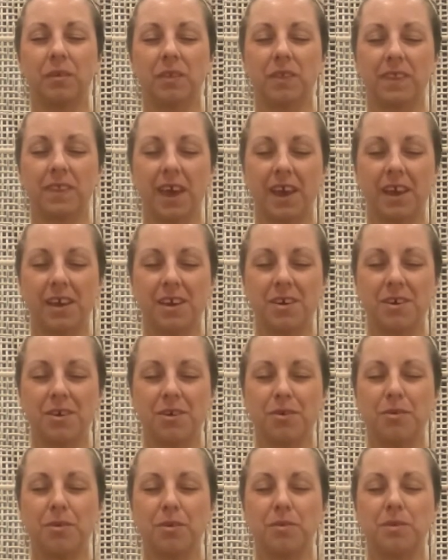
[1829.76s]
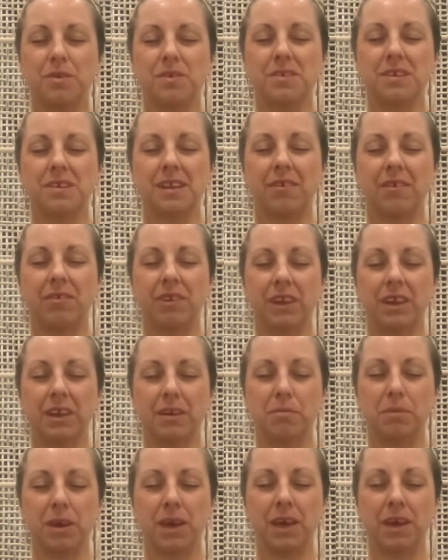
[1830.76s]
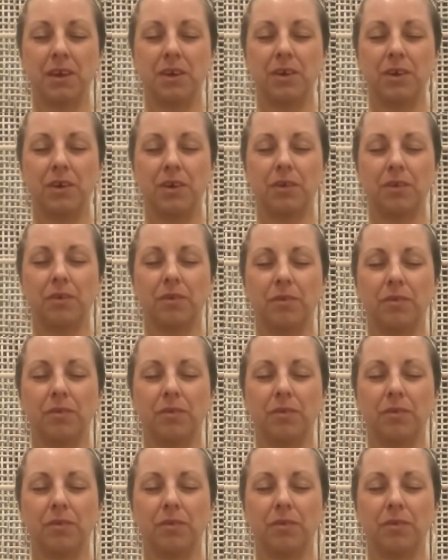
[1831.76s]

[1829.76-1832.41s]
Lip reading: Thank you, it was lovely to meet you.